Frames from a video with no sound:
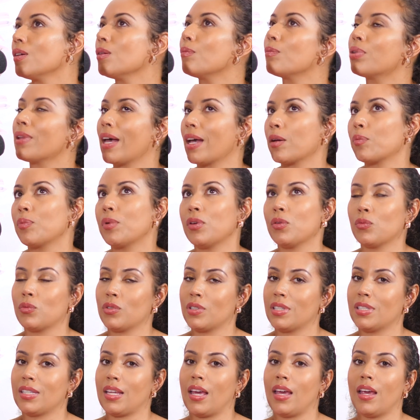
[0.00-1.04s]
Black men will
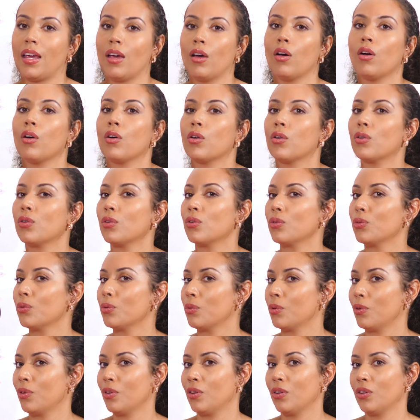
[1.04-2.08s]
say, oh,
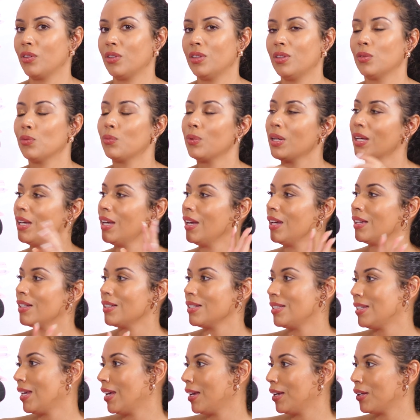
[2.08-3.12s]
well, we
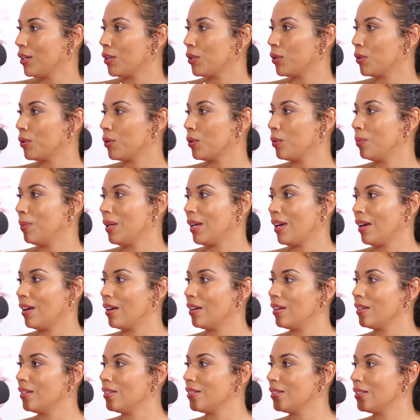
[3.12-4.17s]
can't date you
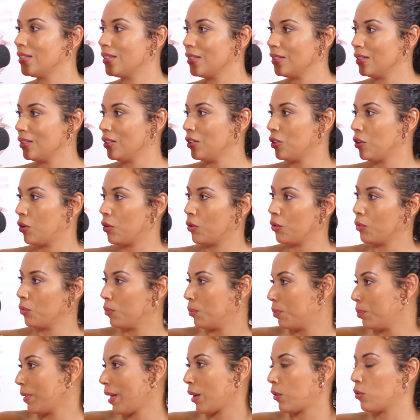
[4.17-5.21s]
because, you know,
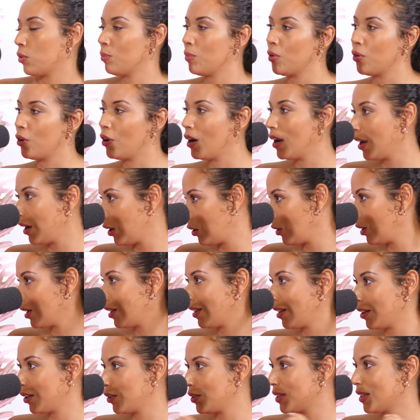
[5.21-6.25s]
Black women are angry,
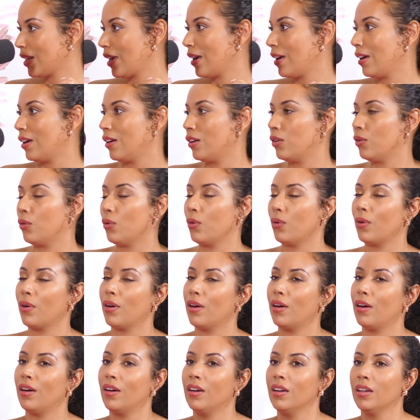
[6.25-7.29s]
like you said,
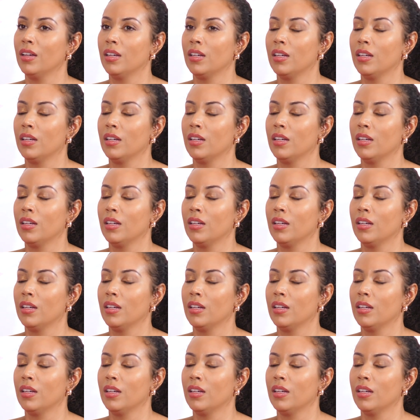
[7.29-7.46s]
or